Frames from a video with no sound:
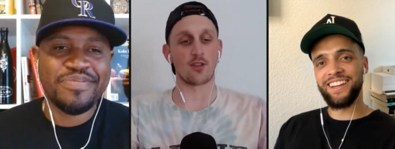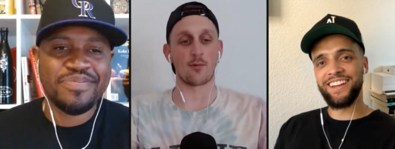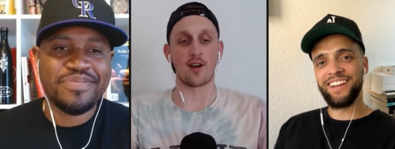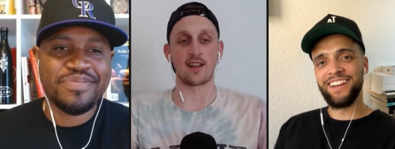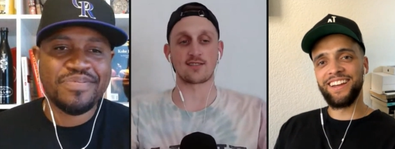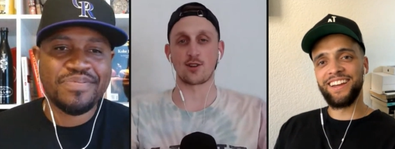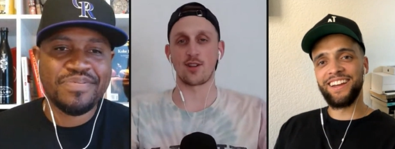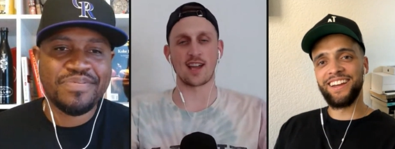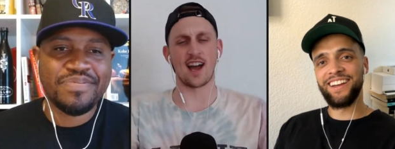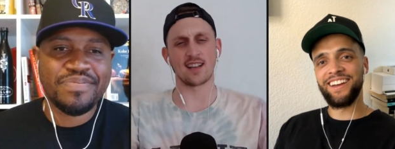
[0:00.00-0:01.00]
Speaker 1: him already, so you're
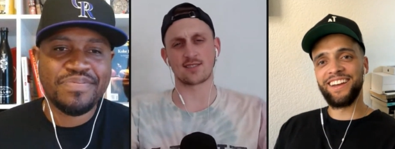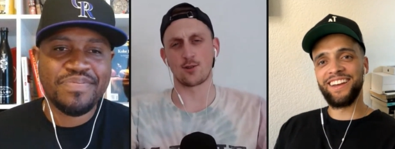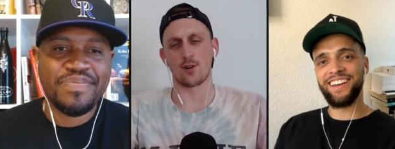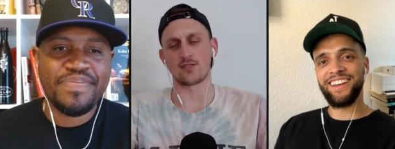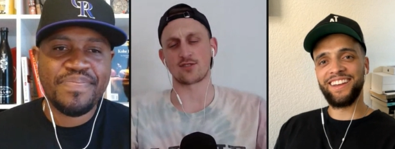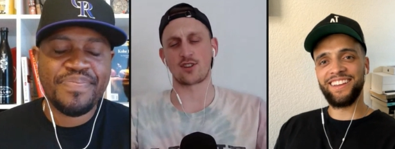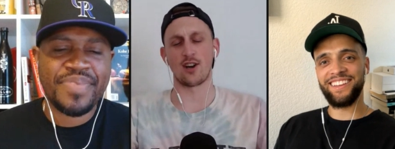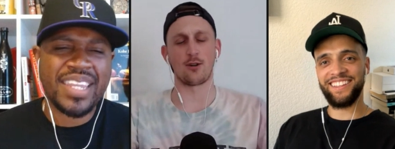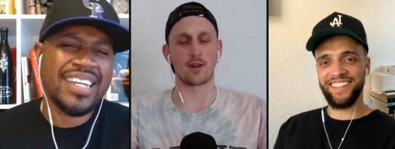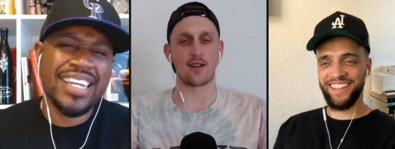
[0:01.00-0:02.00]
like, ah, oh, it's cool. I'll just
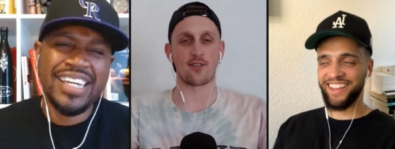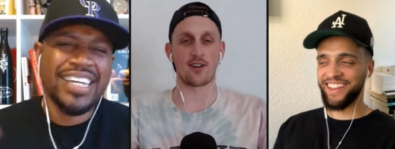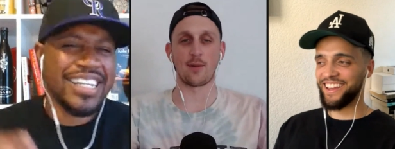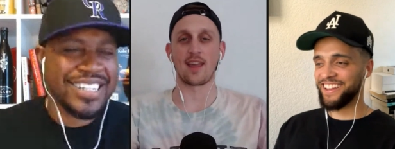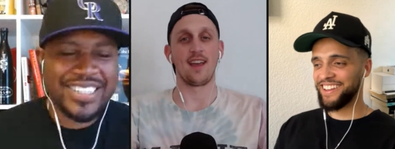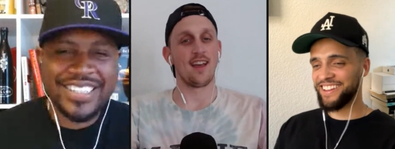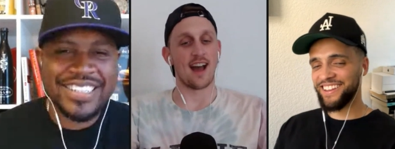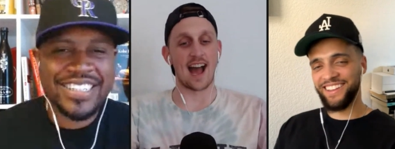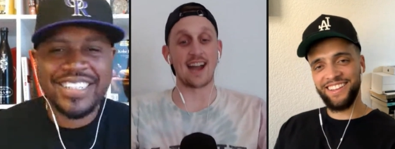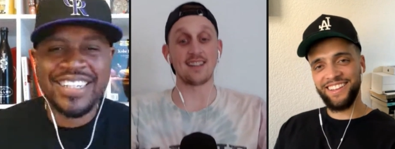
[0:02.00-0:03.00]
go. Whatever. Yeah.
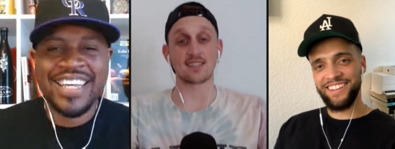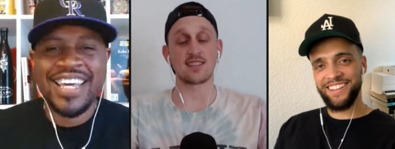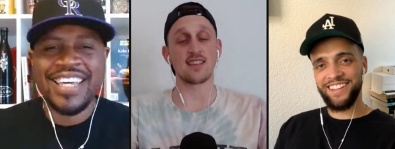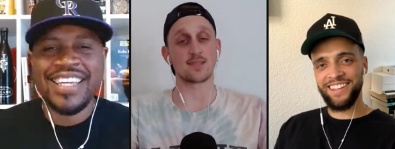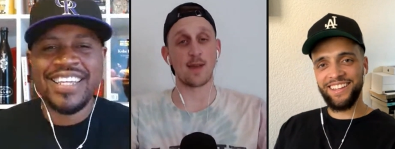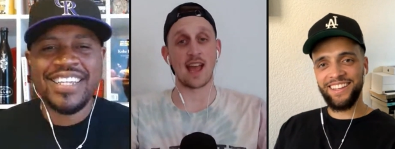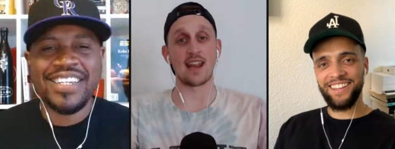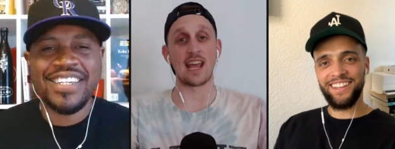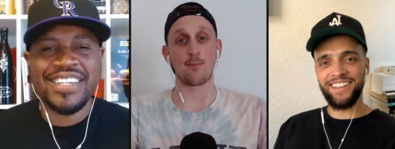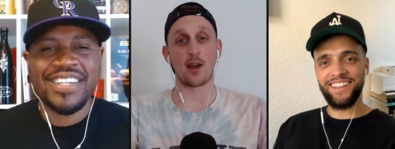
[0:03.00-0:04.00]
I need to see this
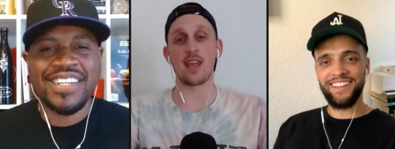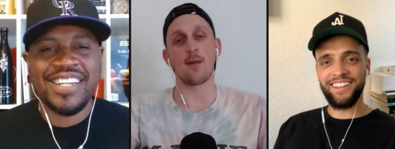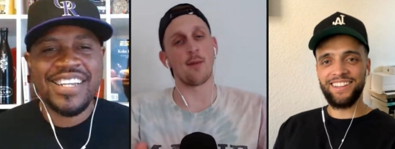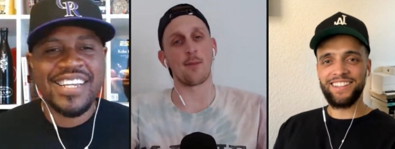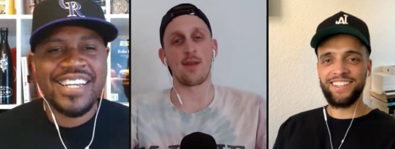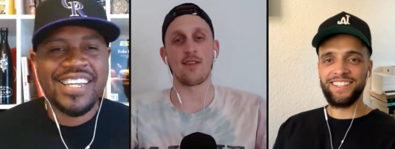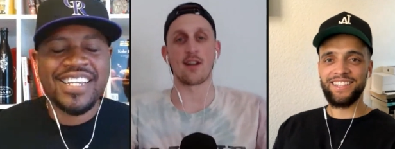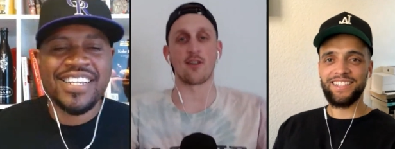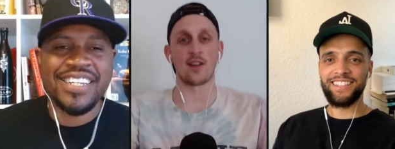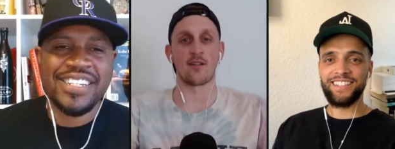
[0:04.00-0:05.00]
man in. He, he might be
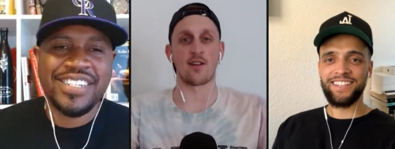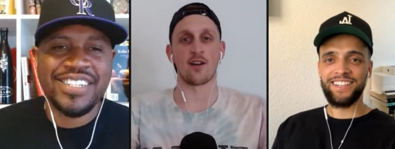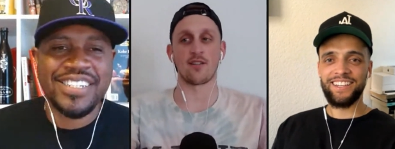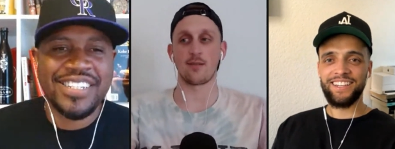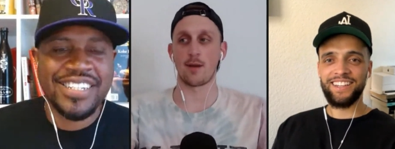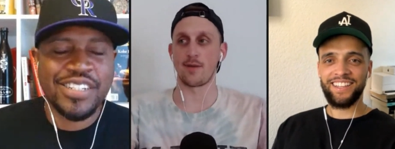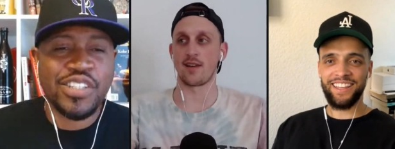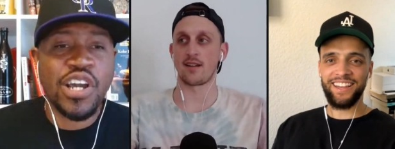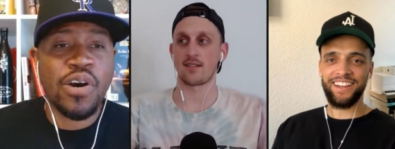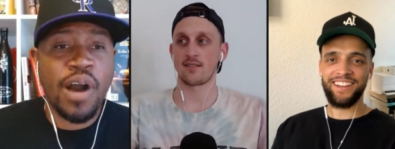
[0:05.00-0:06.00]
there though. You never know.
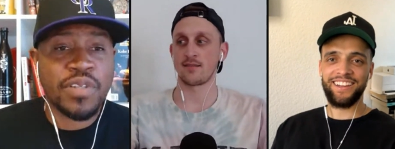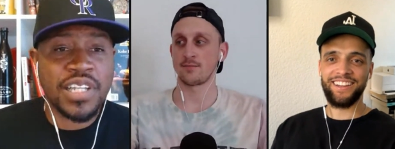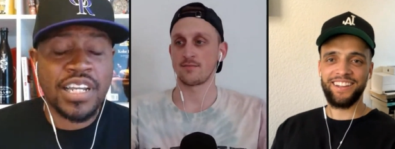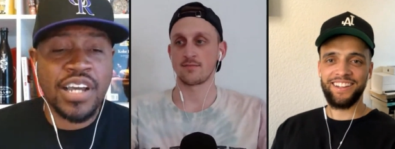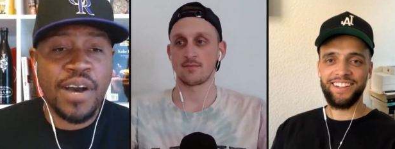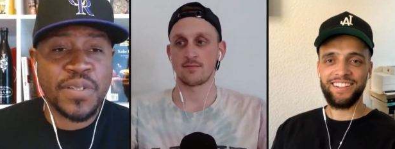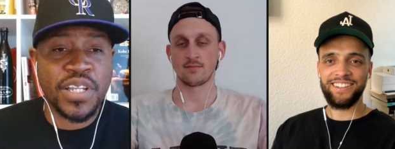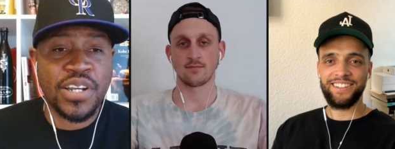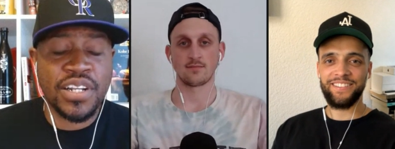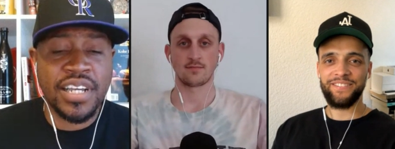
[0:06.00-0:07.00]
Yeah. Yo, I
Speaker 2: was gonna I was
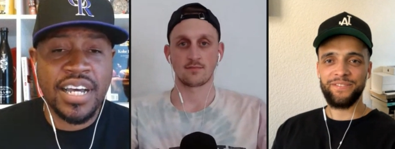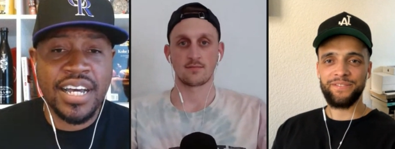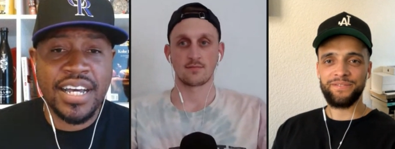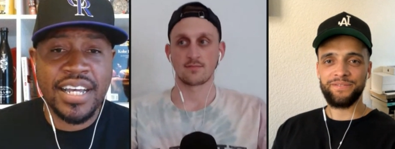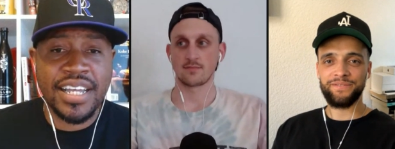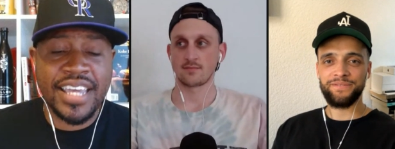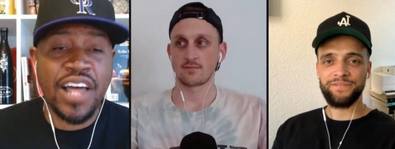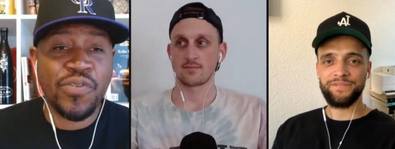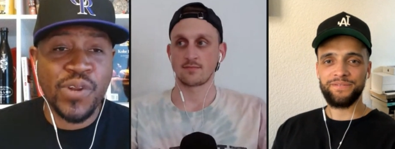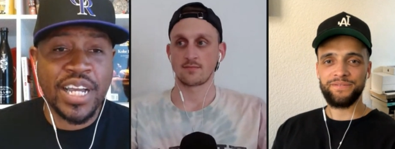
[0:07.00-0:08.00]
gonna go to uh,
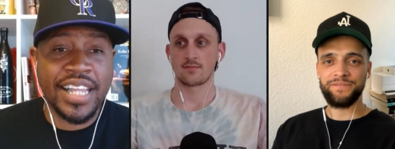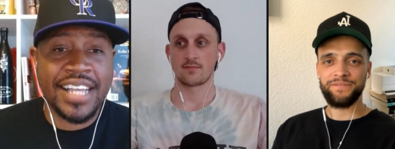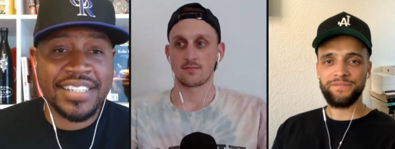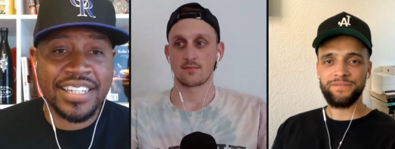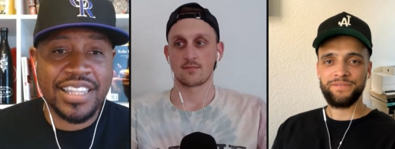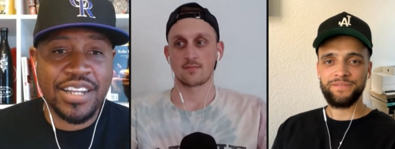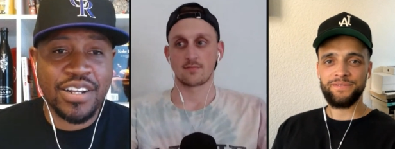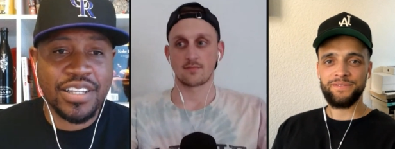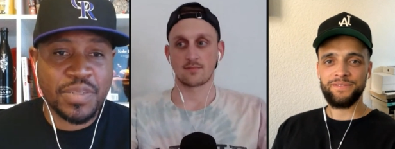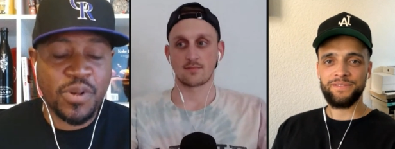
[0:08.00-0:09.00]
California Classic.
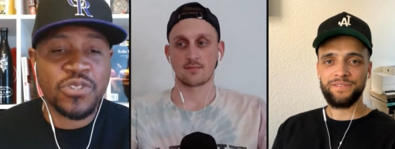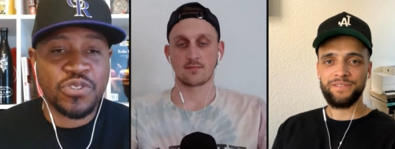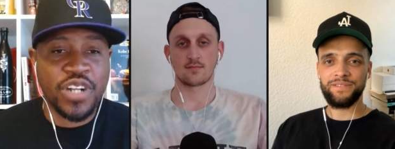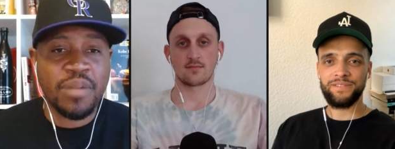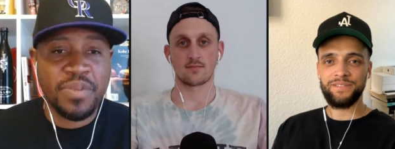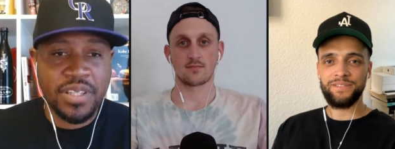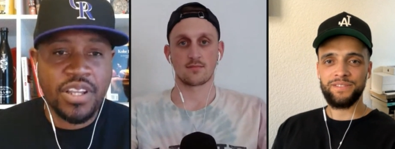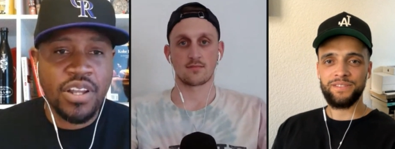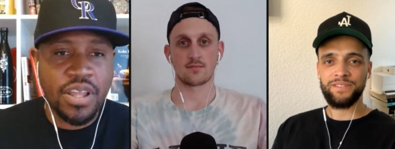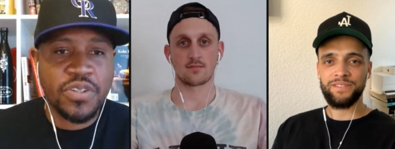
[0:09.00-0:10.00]
The Spurs were trying to
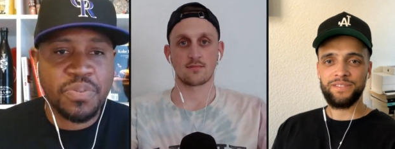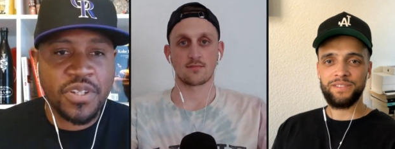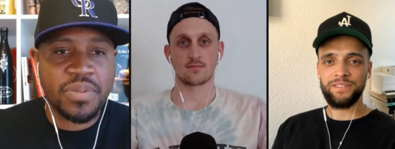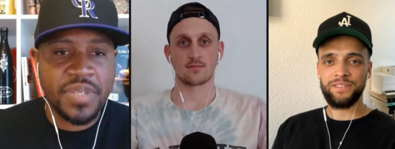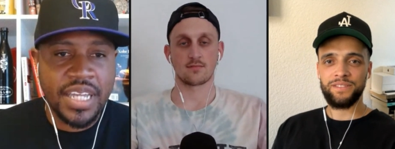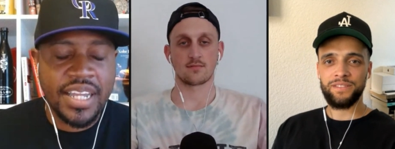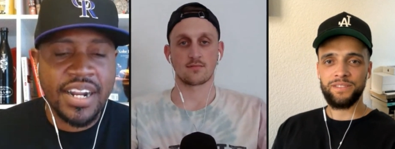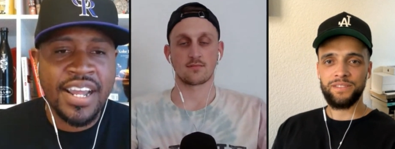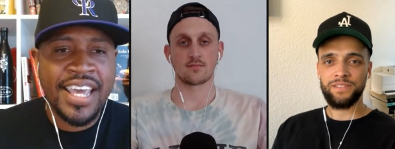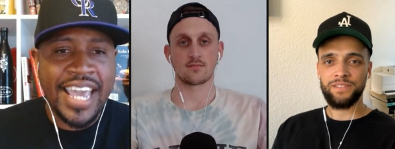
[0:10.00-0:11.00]
you know they were supposed to play
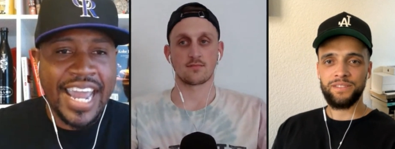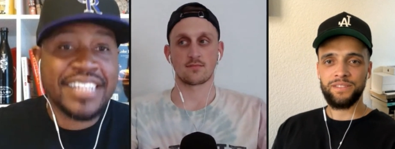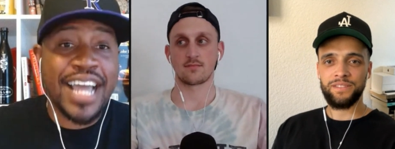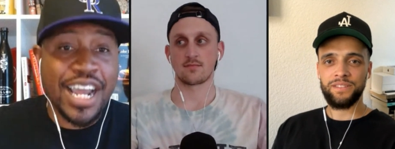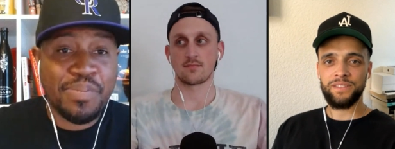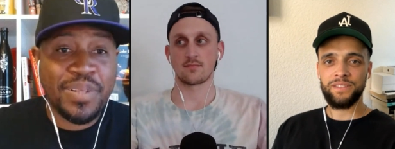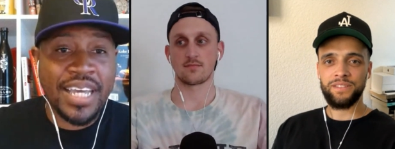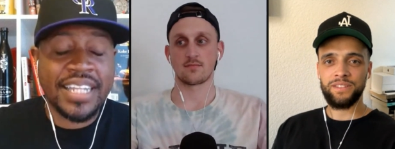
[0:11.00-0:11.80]
there, and he's not gonna play. The